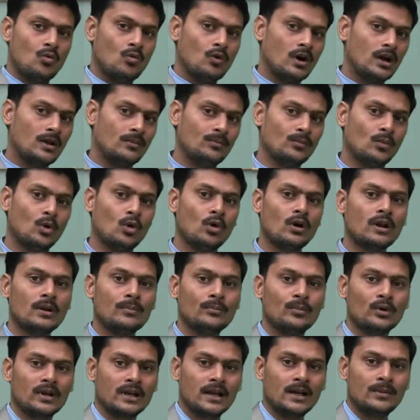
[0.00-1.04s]
One more
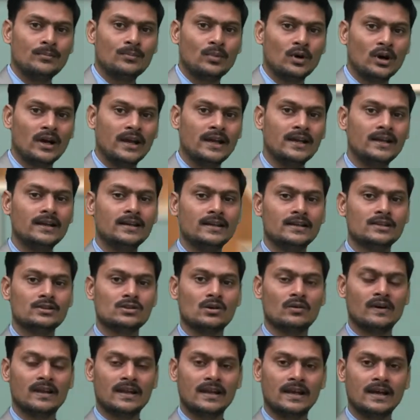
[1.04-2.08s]
important point is
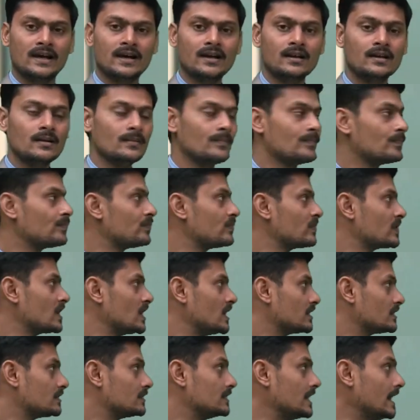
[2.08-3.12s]
over here,
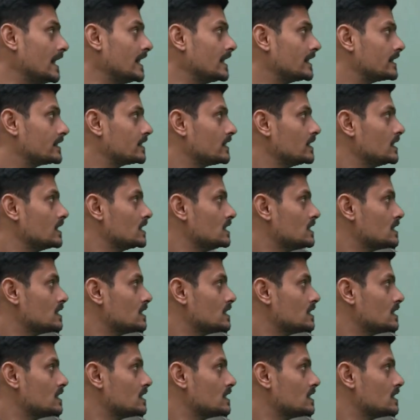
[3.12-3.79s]
that